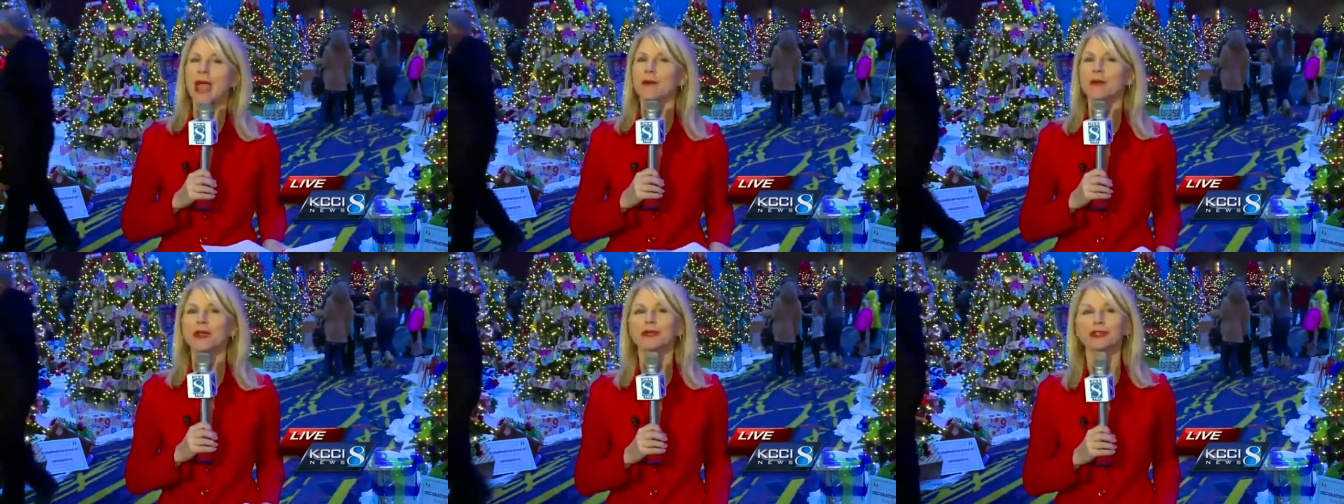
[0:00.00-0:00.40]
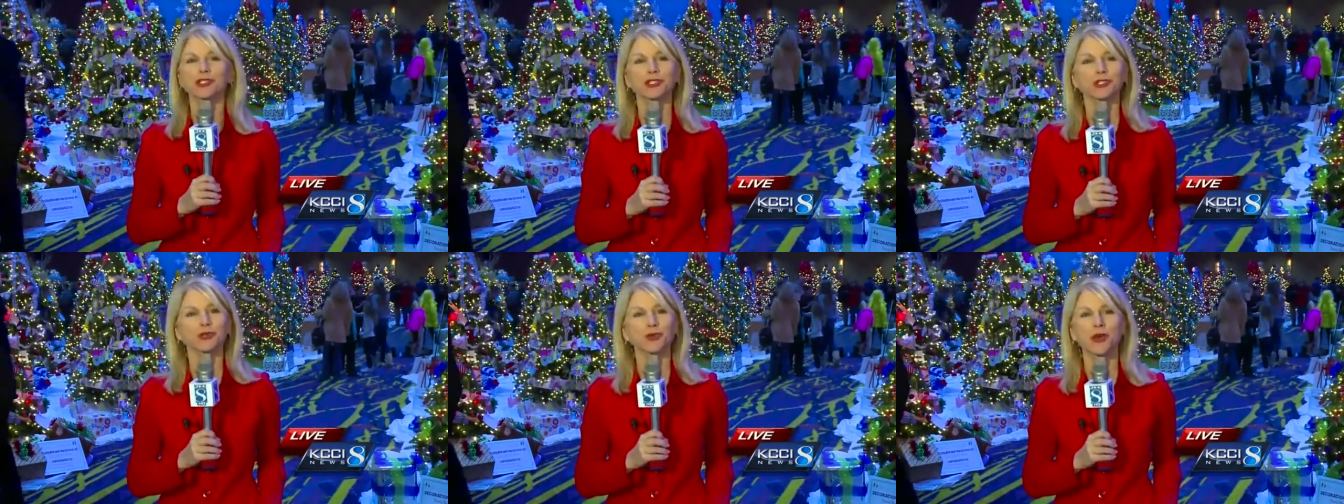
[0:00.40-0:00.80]
and we are
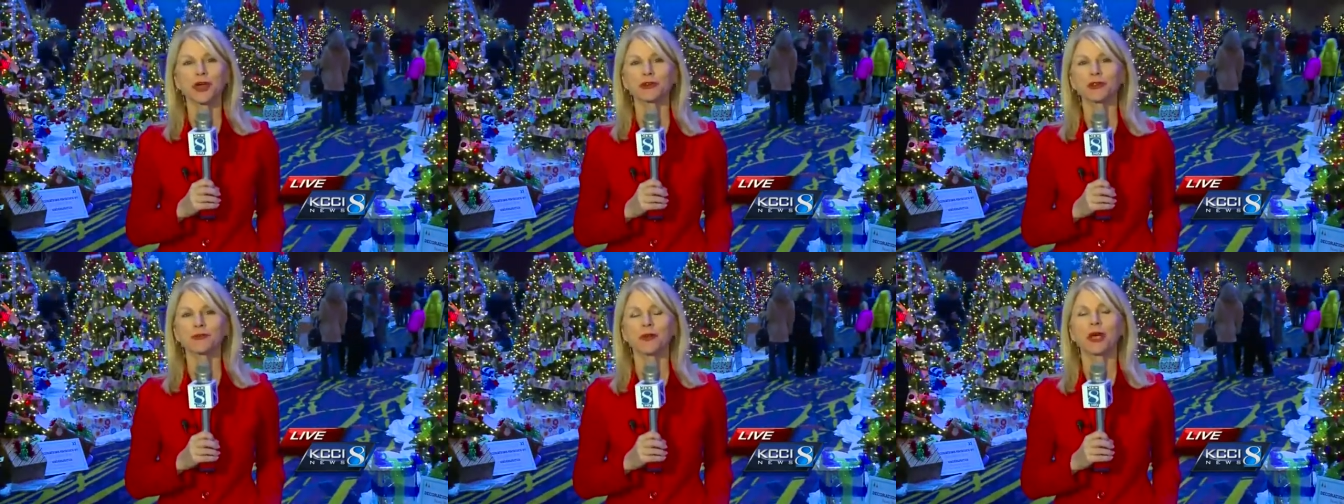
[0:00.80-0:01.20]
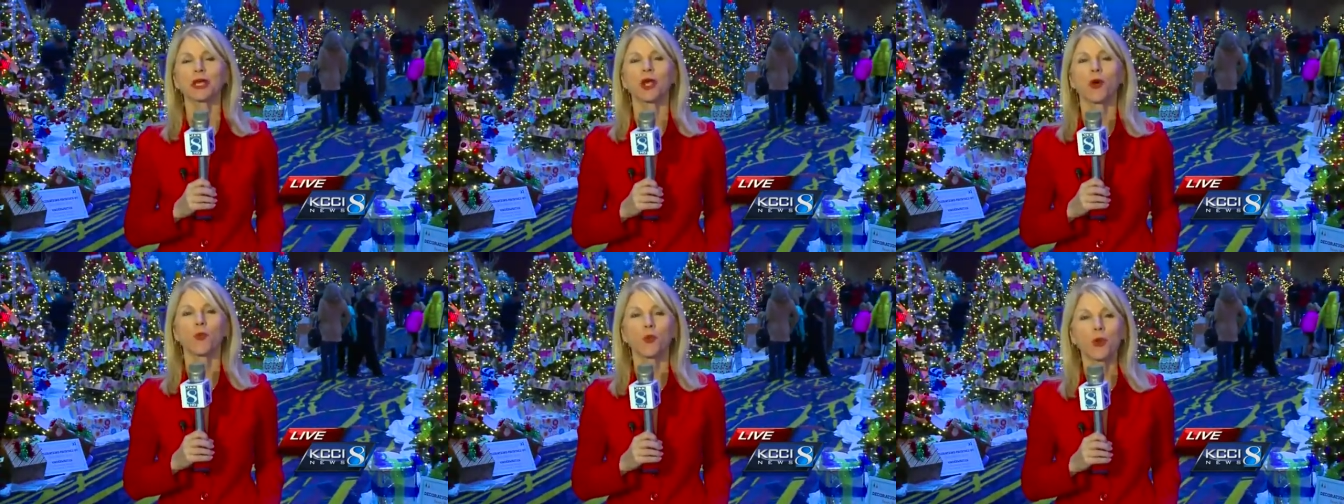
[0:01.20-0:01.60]
just surrounded
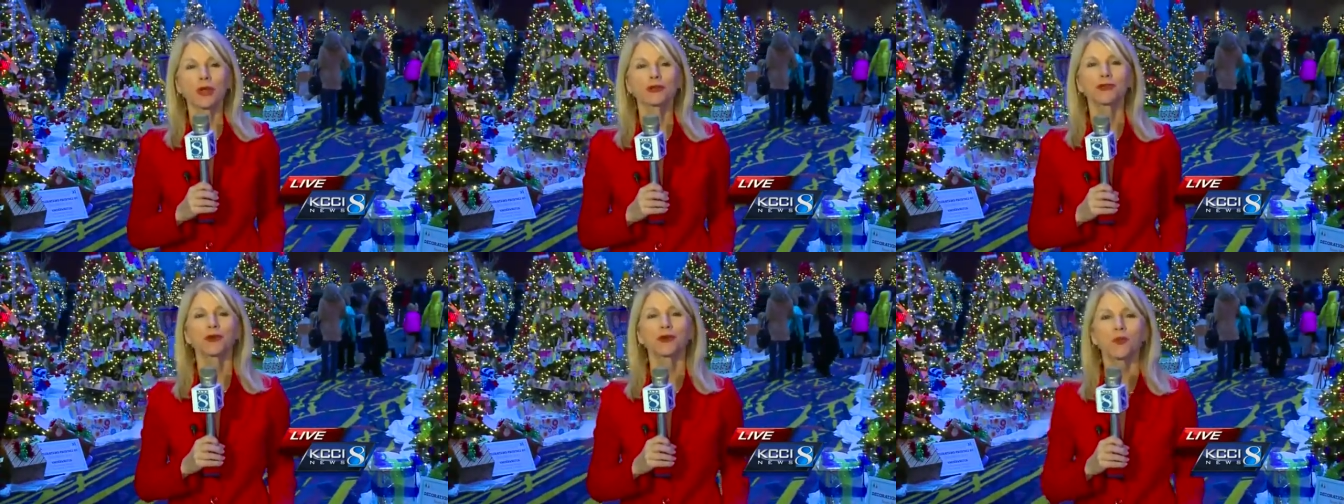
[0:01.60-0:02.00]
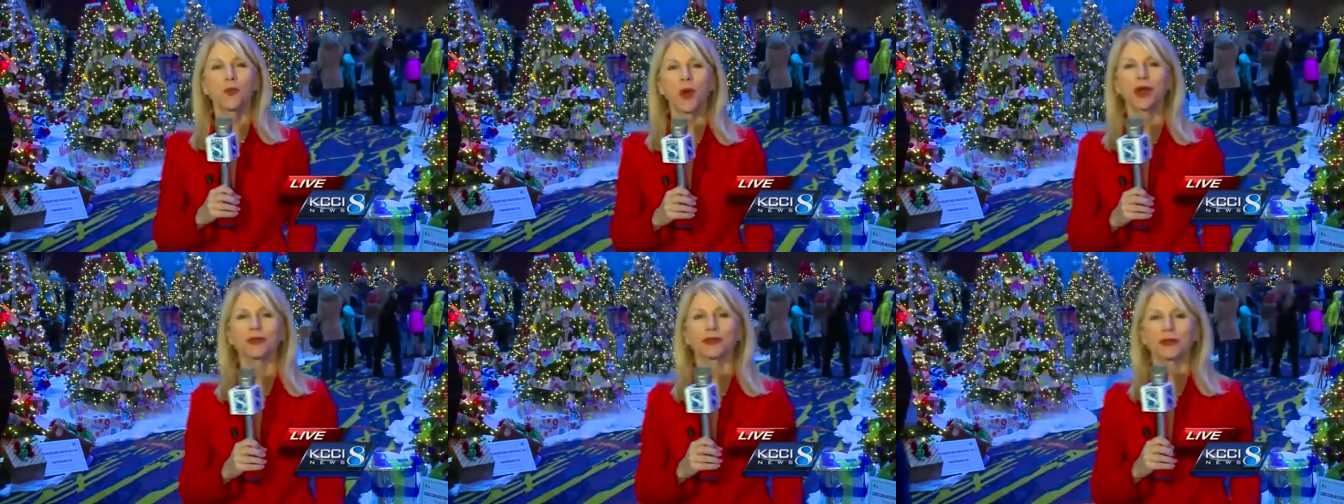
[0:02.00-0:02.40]
by a winter
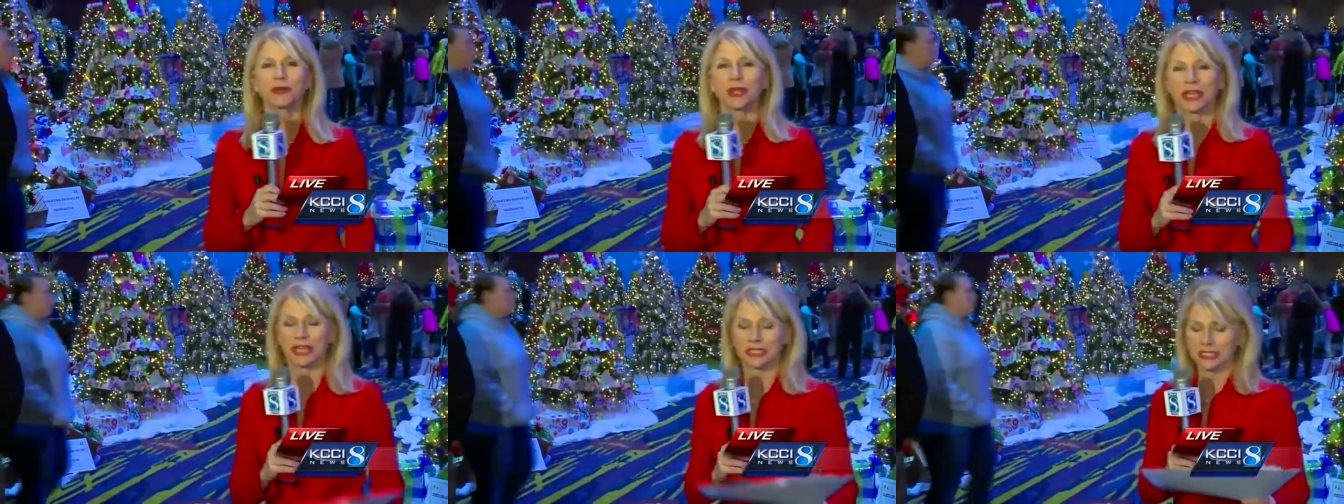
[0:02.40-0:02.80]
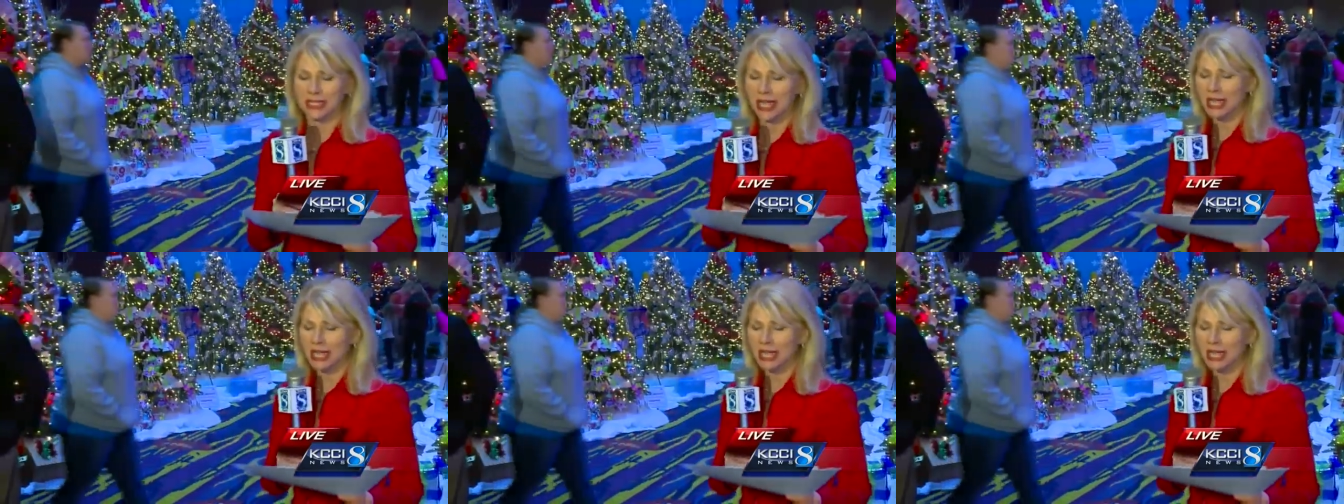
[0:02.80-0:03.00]
wonderland.